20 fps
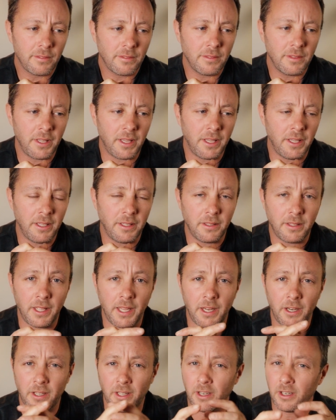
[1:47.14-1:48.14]

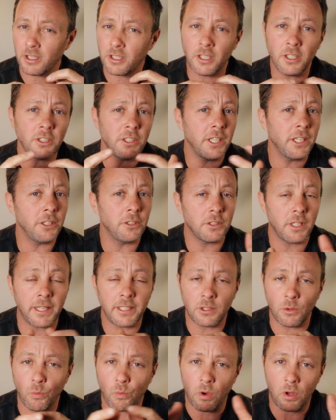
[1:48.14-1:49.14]
They are continued,
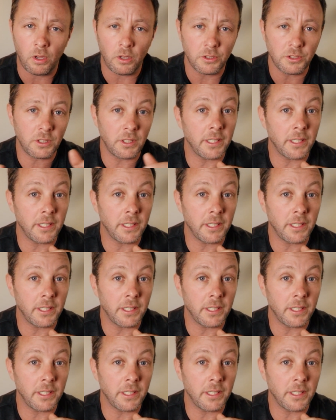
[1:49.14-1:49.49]
like the walls